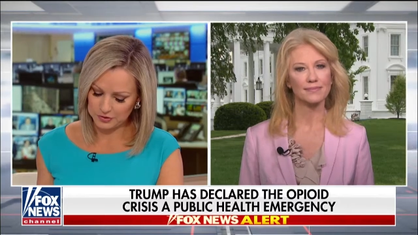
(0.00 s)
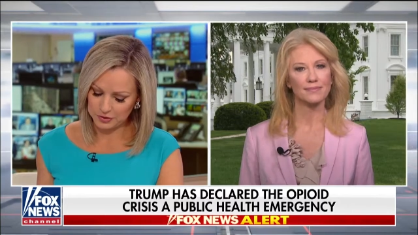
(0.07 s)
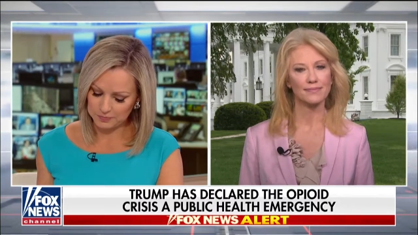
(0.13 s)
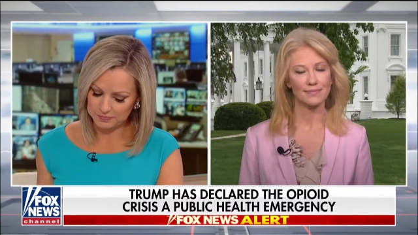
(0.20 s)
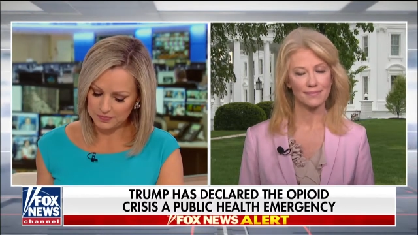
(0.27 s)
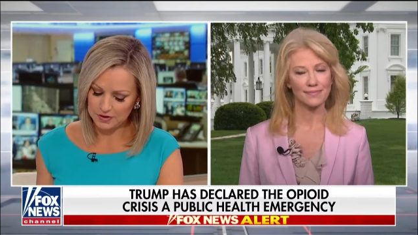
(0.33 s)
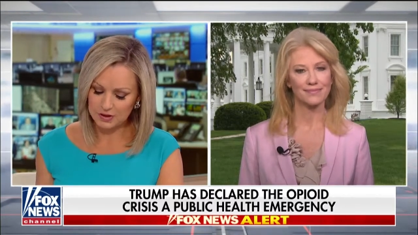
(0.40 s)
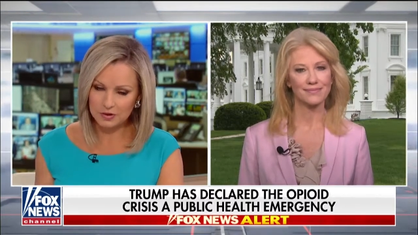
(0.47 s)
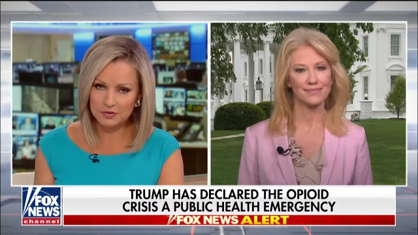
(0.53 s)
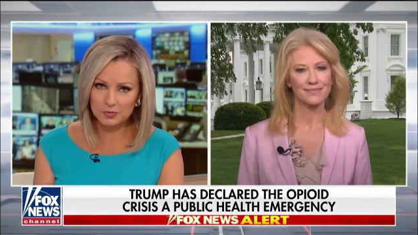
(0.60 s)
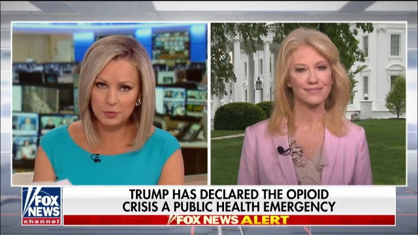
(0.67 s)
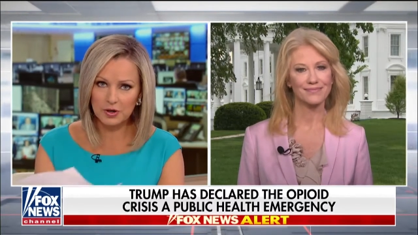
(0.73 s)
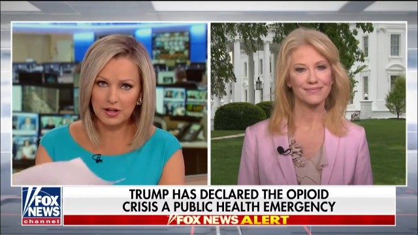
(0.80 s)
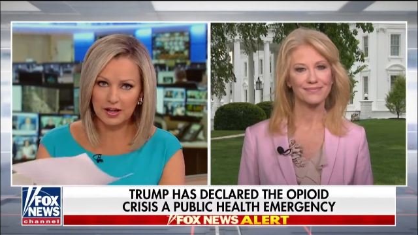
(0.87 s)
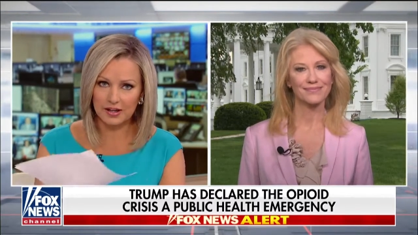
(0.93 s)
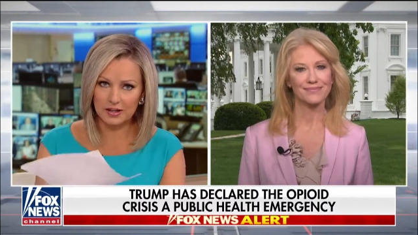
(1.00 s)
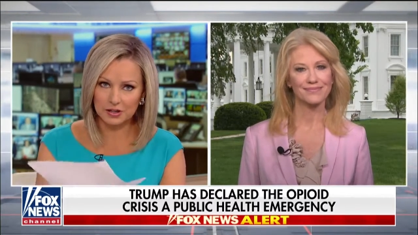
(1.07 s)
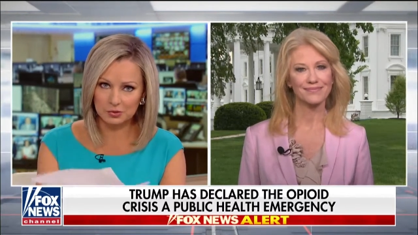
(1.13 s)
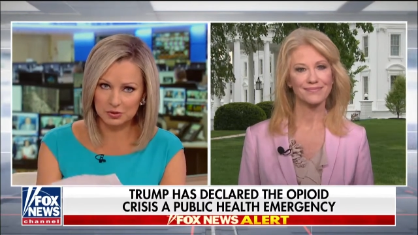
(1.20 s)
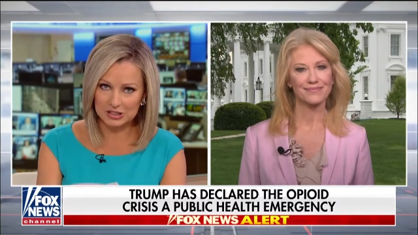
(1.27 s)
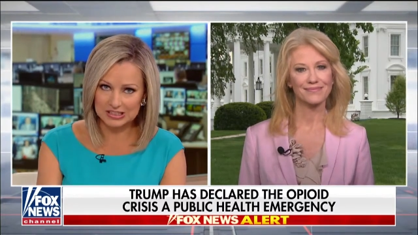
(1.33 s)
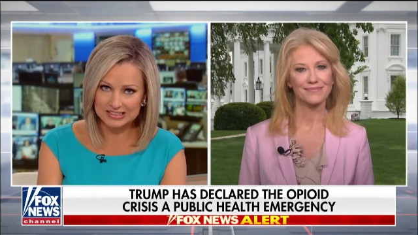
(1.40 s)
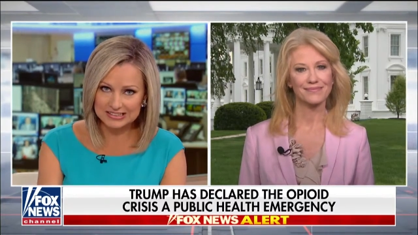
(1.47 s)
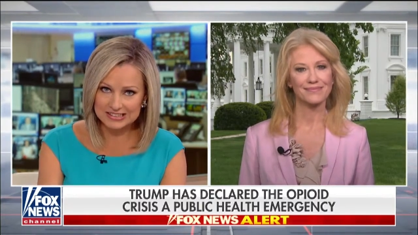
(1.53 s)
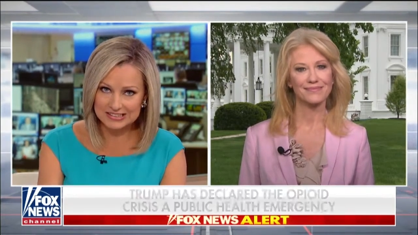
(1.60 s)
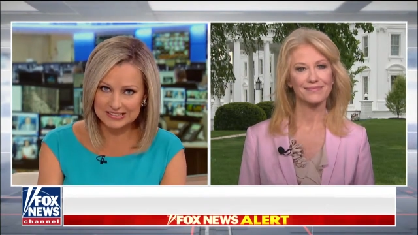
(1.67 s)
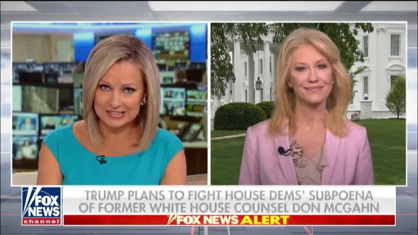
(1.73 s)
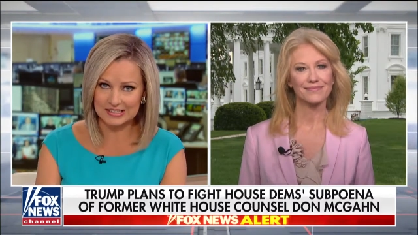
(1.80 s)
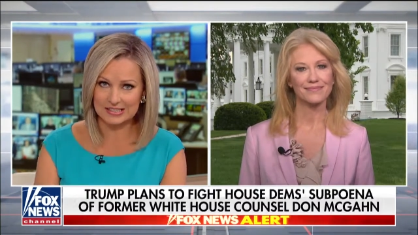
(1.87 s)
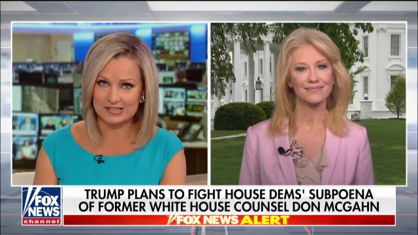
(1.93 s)
Speaker 1: you. Here's what Hillary
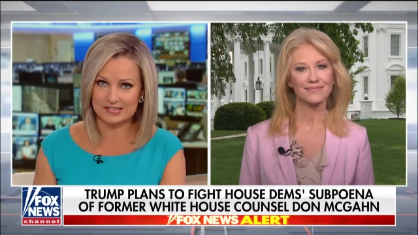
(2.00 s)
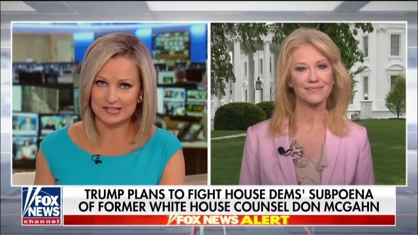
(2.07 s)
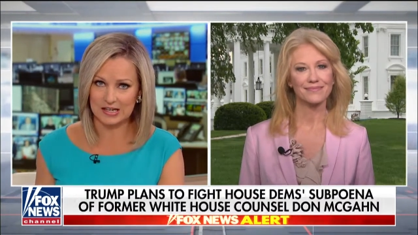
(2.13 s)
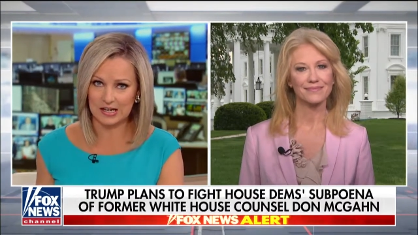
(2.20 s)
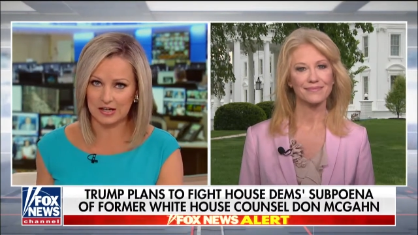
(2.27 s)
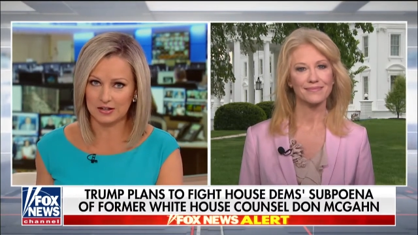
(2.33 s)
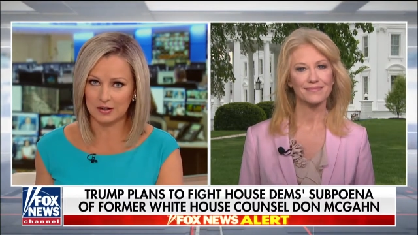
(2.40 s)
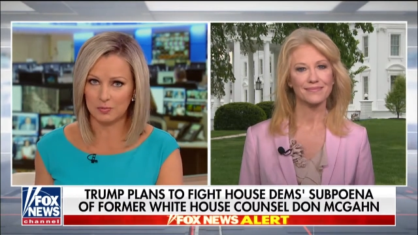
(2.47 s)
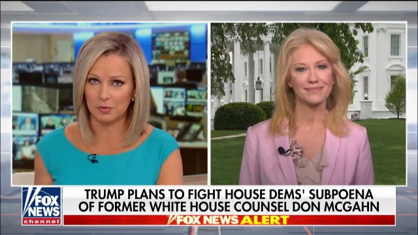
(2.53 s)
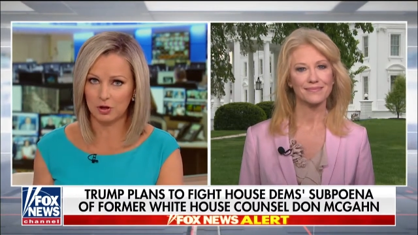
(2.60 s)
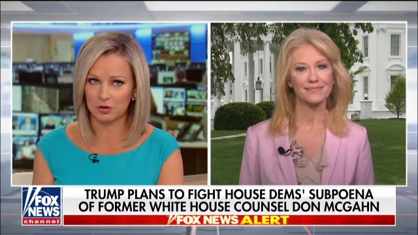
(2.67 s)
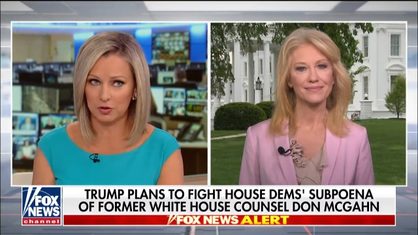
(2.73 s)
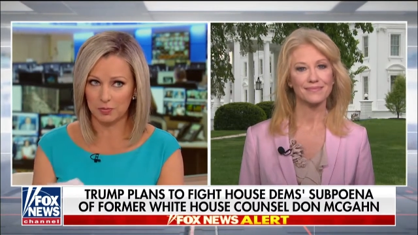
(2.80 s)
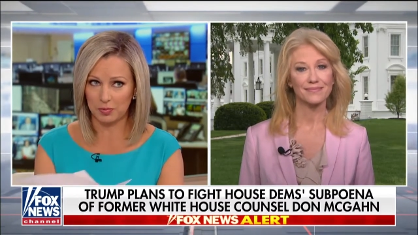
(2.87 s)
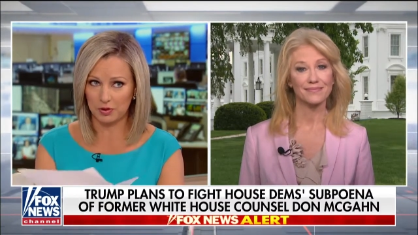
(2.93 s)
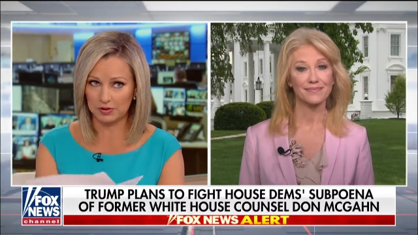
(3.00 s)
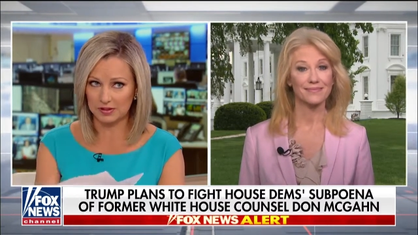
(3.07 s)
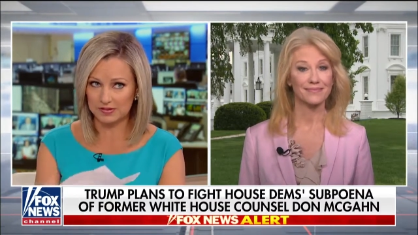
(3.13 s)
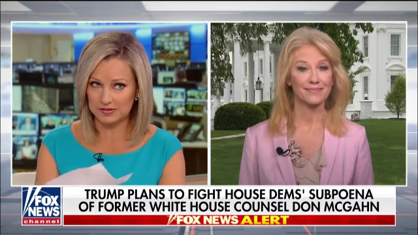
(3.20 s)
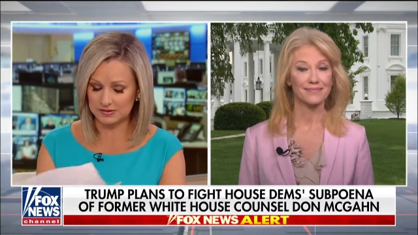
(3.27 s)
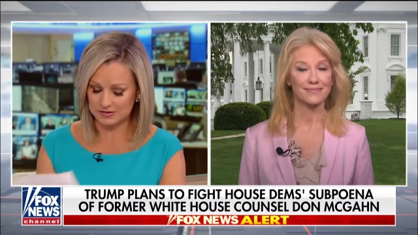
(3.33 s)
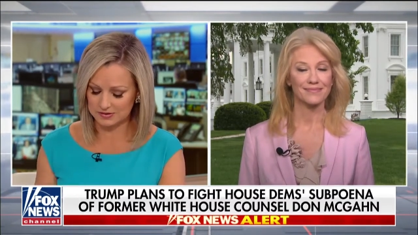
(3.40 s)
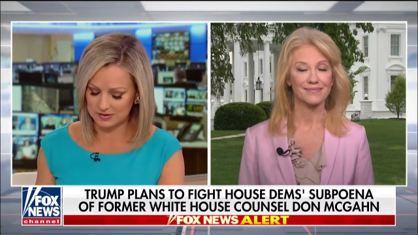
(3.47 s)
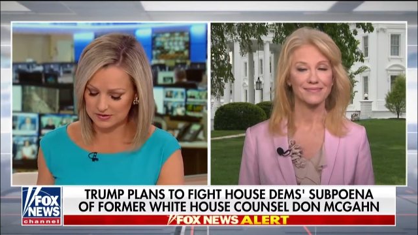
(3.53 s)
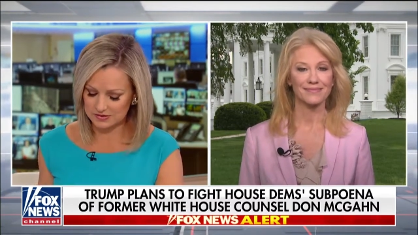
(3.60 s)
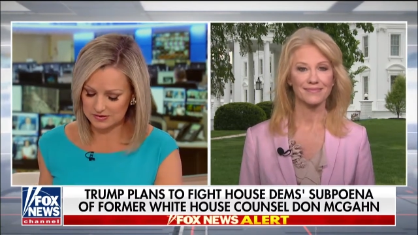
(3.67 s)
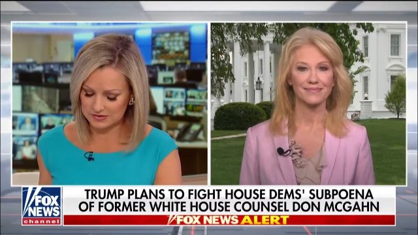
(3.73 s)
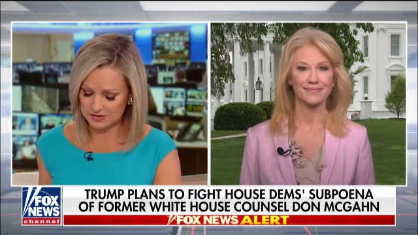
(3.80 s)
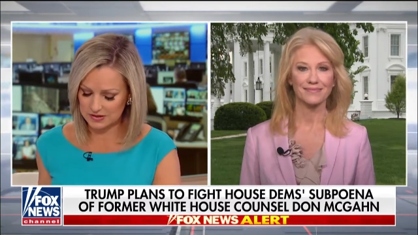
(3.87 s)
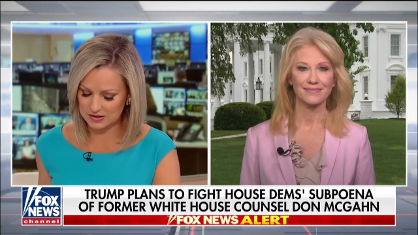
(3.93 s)
Clinton is saying on the Mueller report. Let's, let's
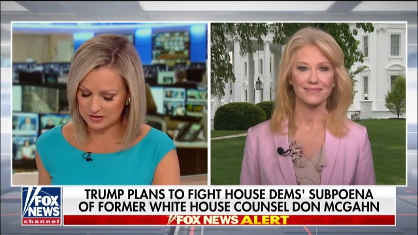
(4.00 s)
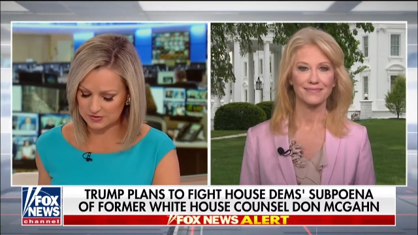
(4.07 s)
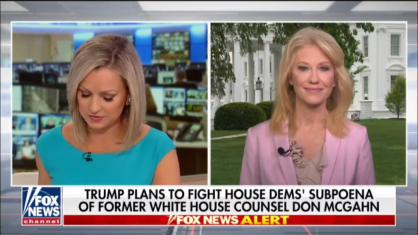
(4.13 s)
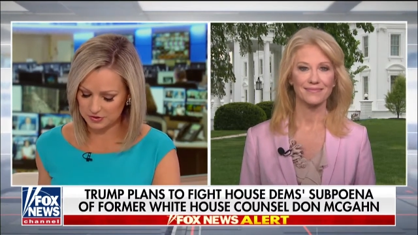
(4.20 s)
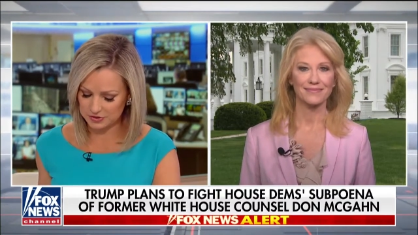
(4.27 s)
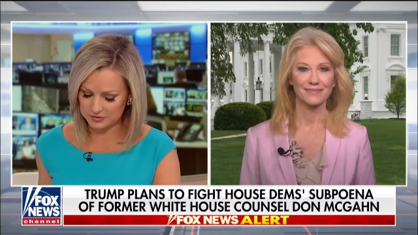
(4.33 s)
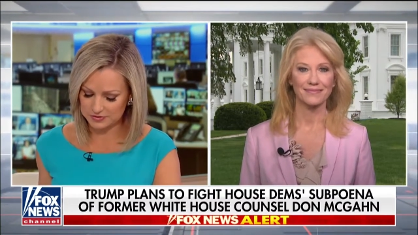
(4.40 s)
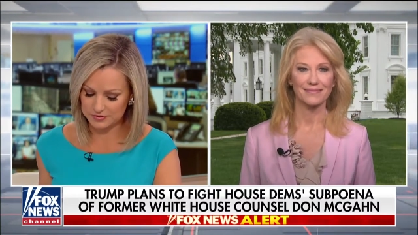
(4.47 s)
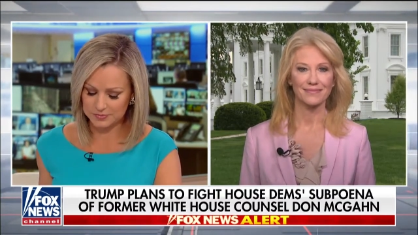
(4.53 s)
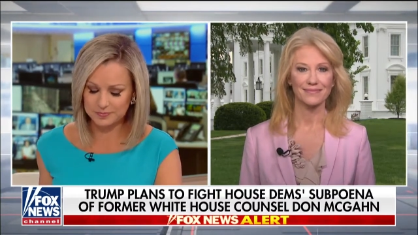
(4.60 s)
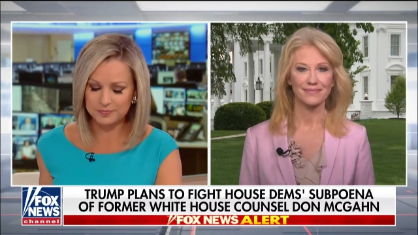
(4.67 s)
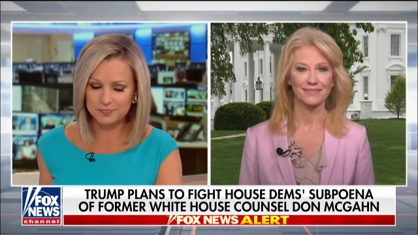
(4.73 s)
listen to this first.